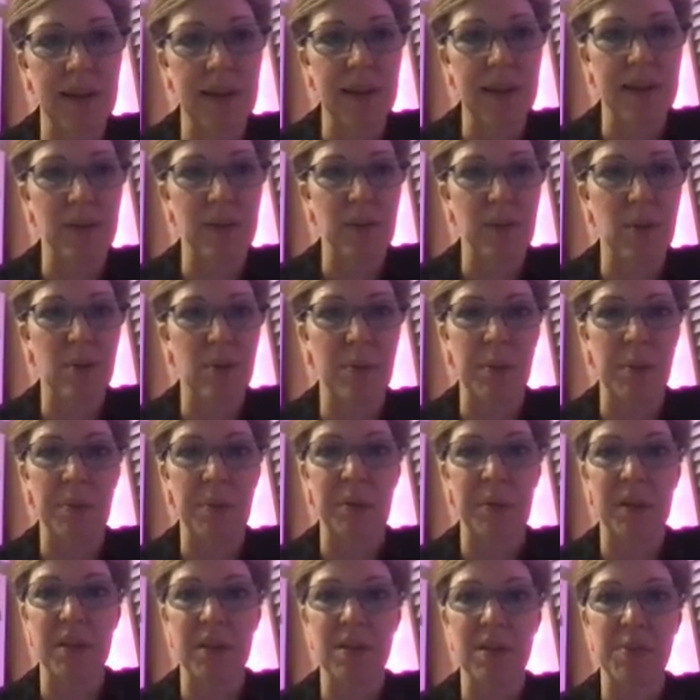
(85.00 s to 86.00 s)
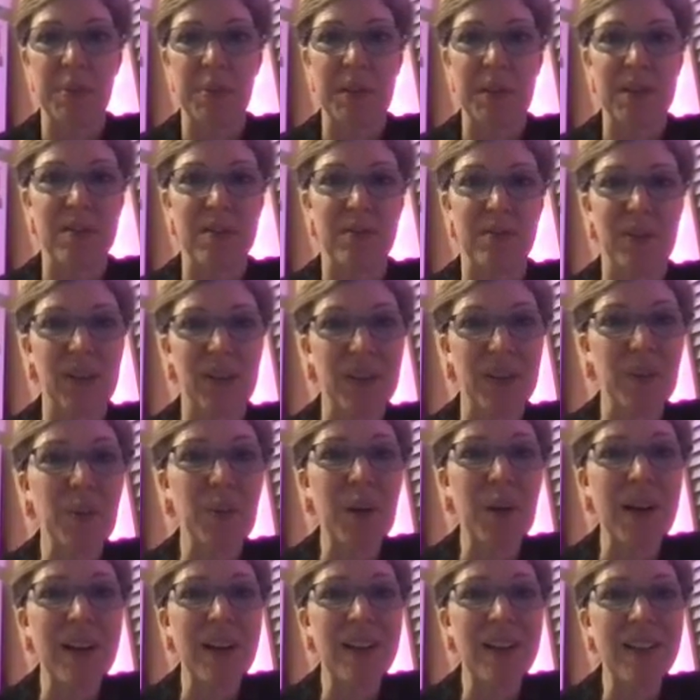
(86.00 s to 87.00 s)
And we remember this piece very
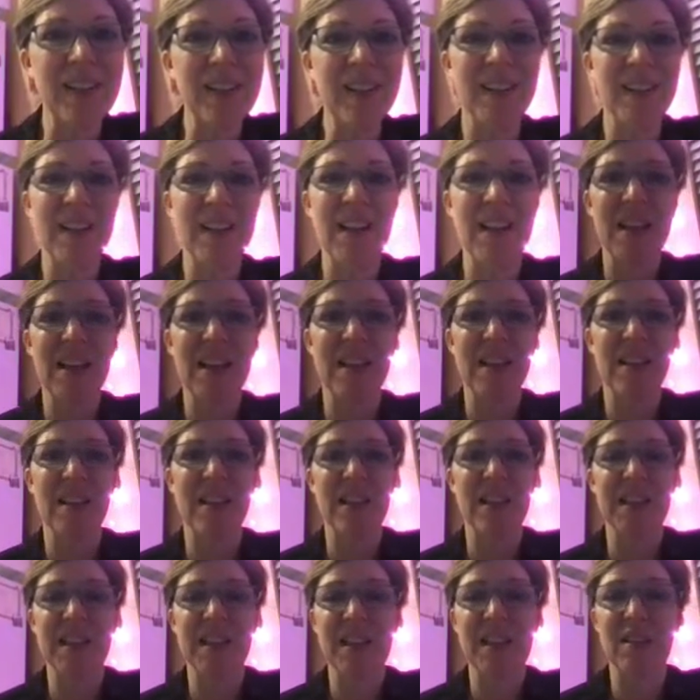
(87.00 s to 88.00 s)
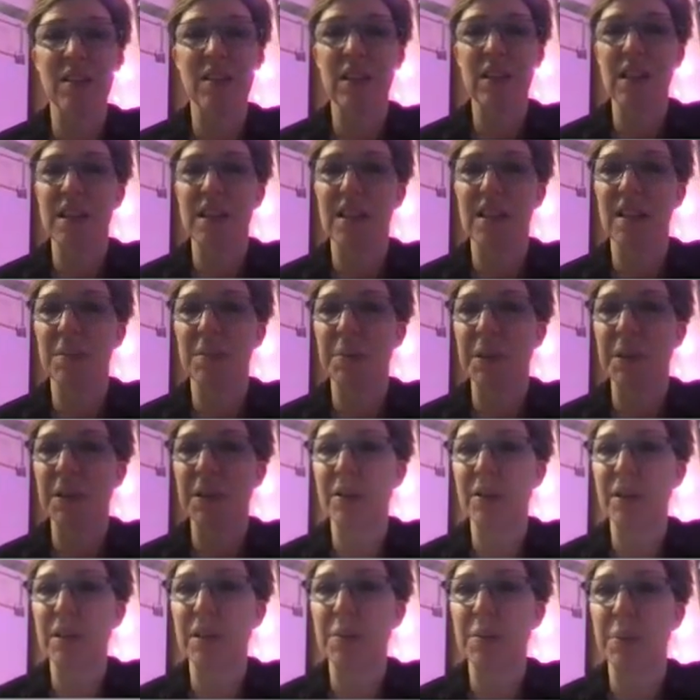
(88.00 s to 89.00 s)
well. The Neolithic
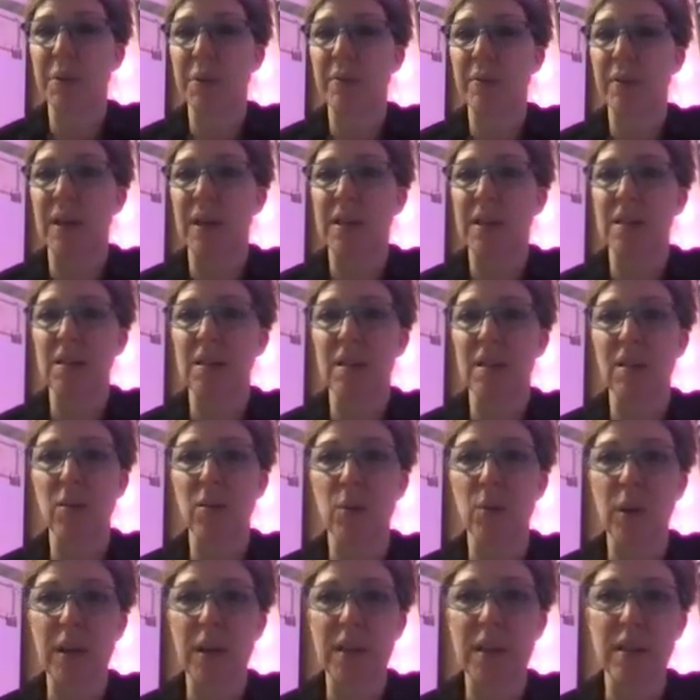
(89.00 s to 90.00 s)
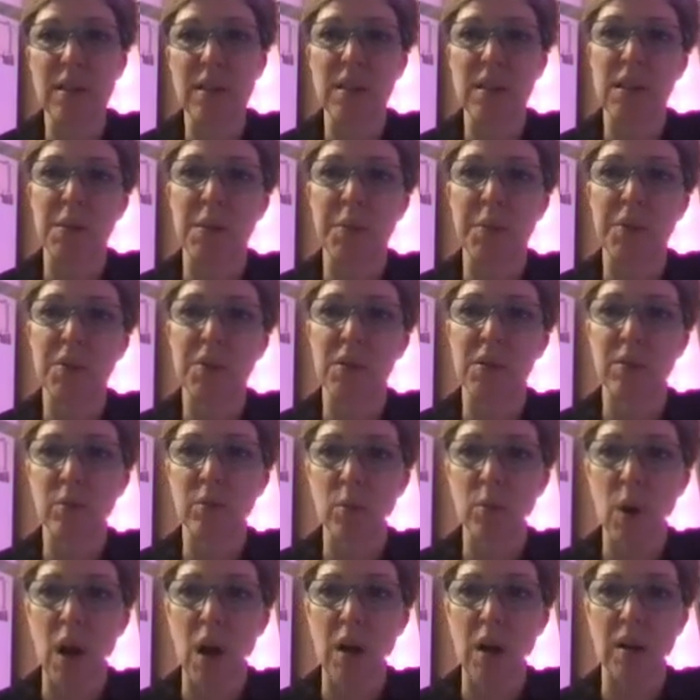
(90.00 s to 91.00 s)
period provides the greatest numbers of
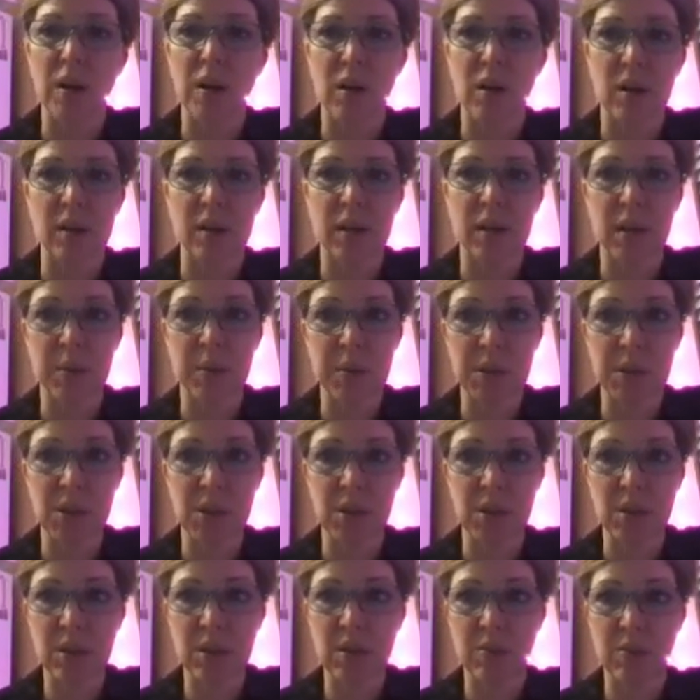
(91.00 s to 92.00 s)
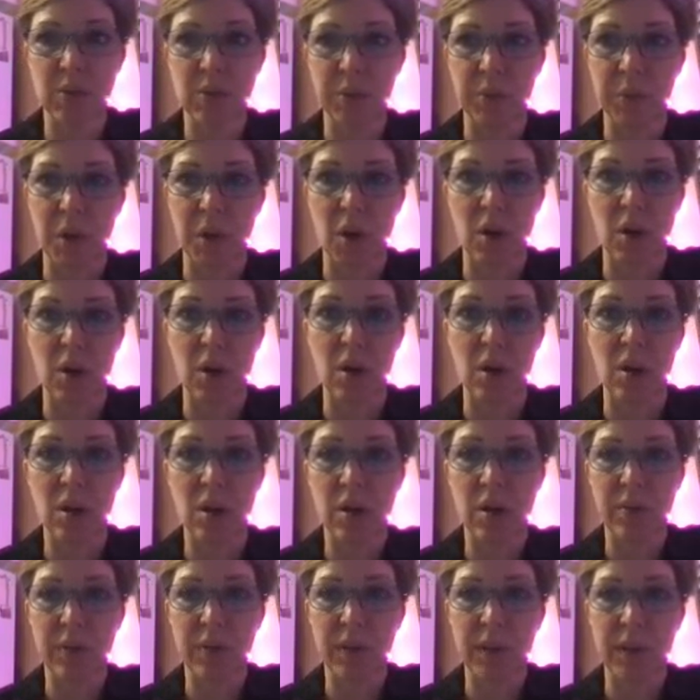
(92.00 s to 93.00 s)
rock art images from
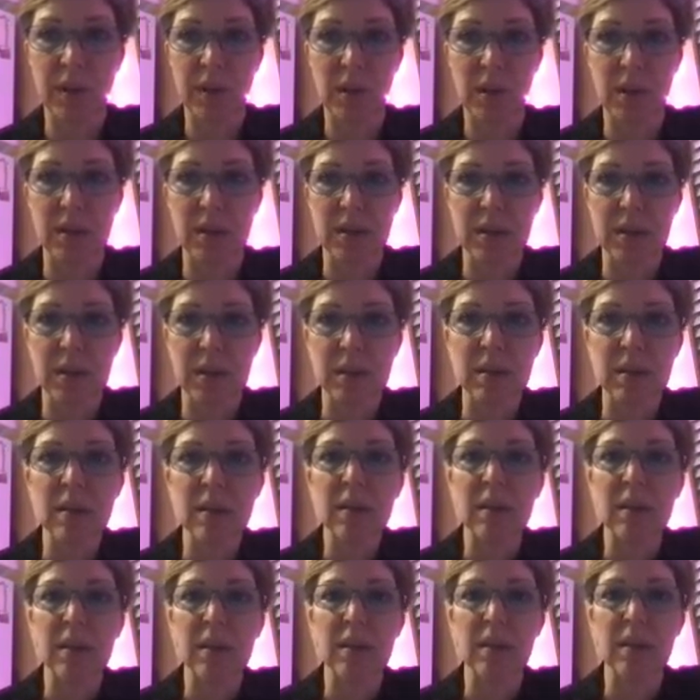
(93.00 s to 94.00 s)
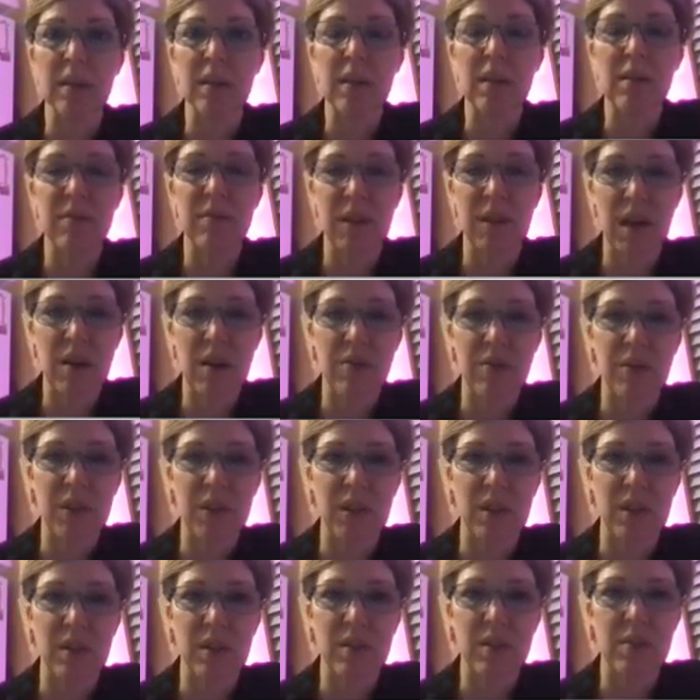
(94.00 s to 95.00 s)
all over the continent of
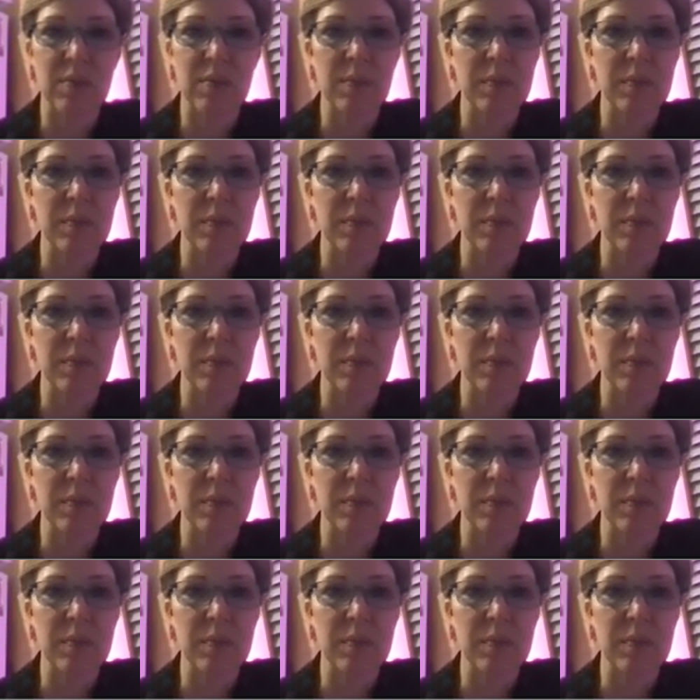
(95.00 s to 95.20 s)
Africa.